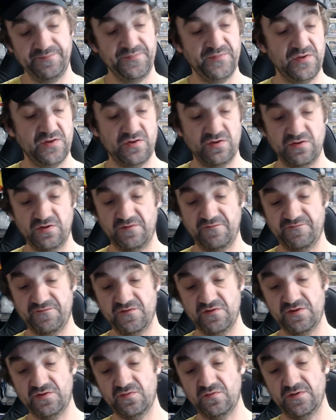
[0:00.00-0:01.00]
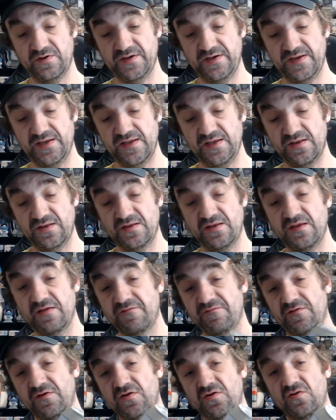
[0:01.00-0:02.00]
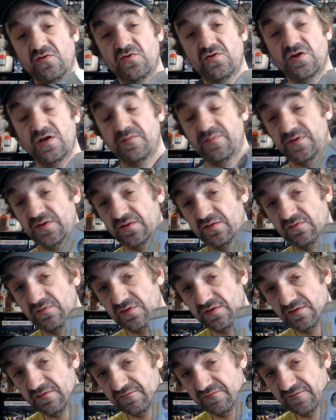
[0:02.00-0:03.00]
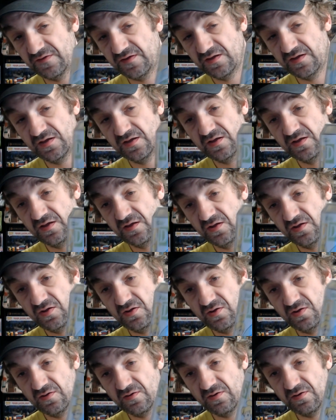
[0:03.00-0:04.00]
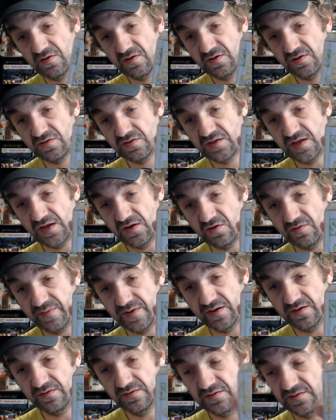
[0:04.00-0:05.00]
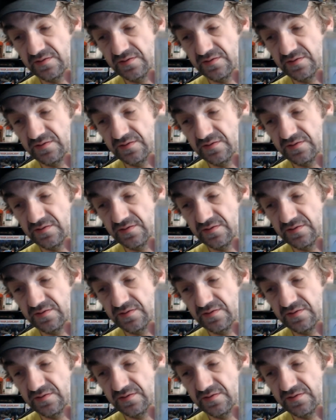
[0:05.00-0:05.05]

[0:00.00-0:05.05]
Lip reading: So, your first one is the Funko Shop exclusive Tinkerbell.